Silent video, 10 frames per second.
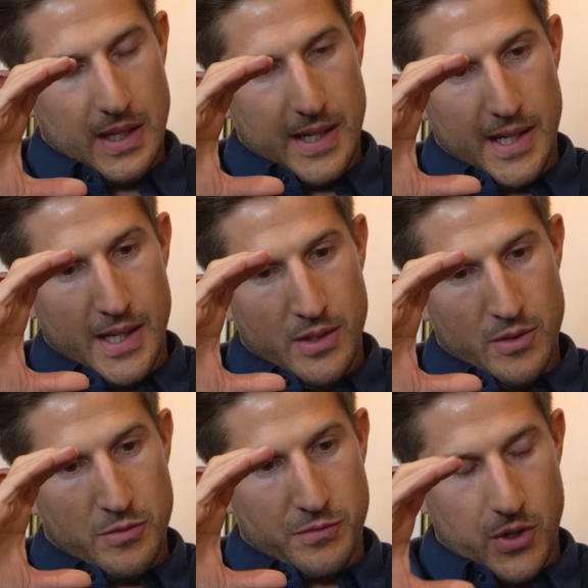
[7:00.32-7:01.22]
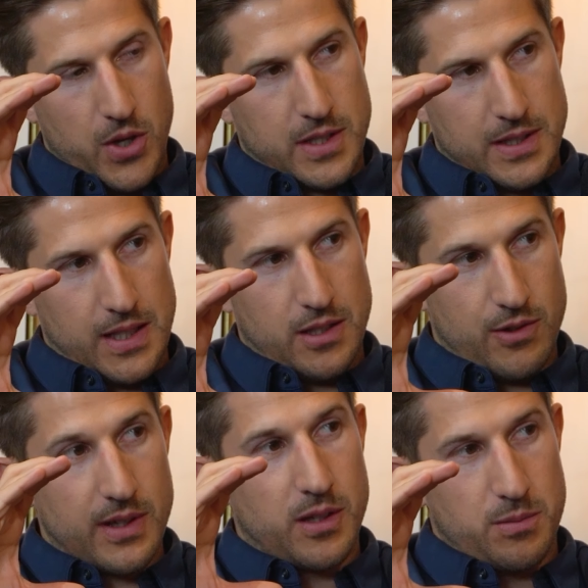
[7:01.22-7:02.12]
And firstly, your
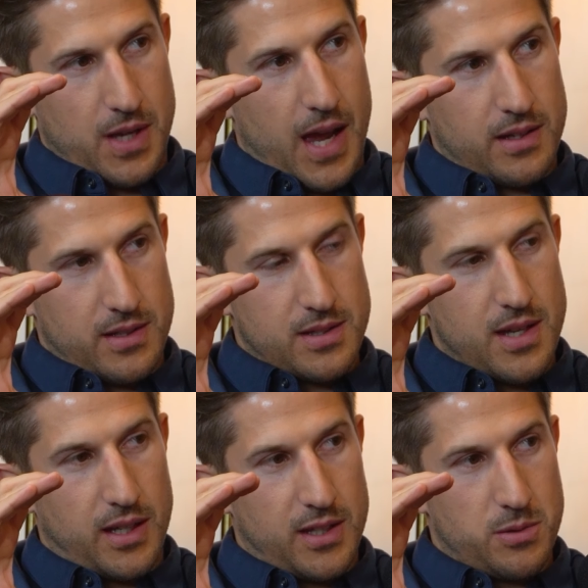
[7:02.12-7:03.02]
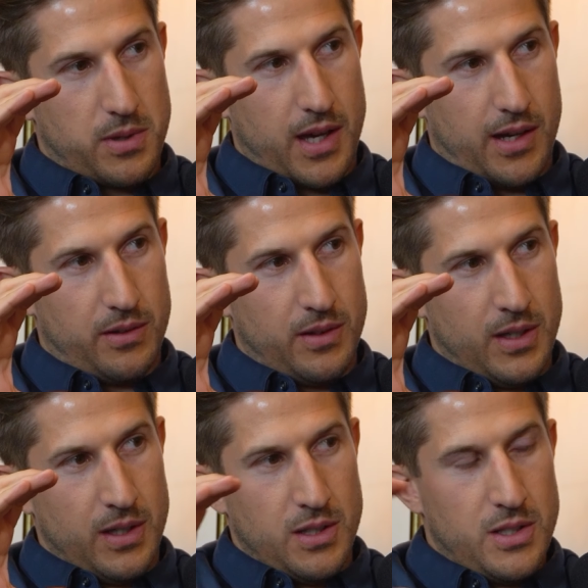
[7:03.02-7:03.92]
income tax is taken into account.
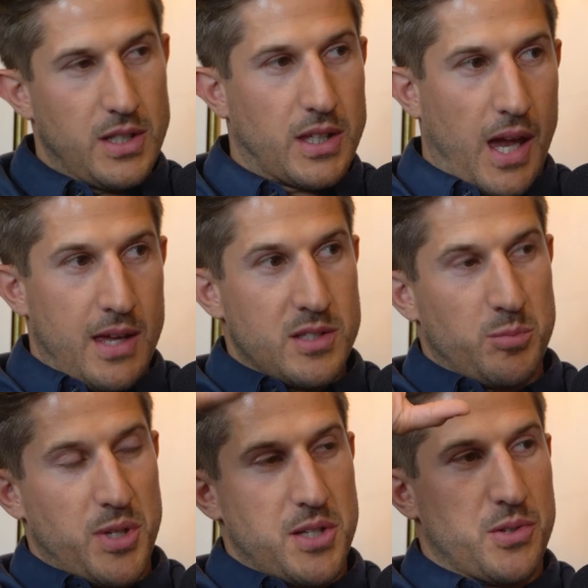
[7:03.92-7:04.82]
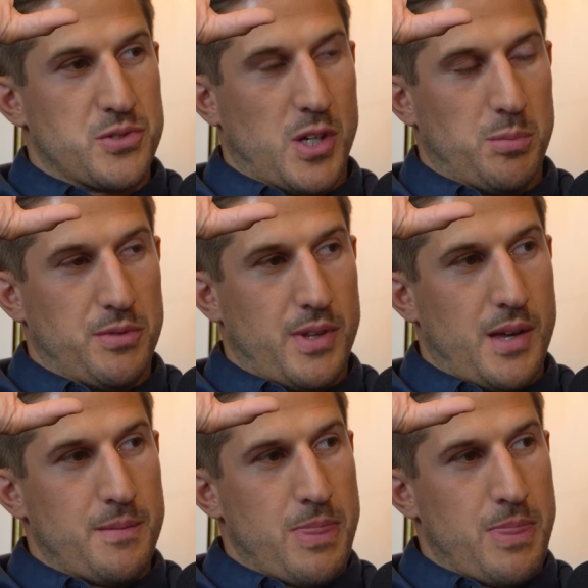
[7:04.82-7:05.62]
Your gains are placed on top of that.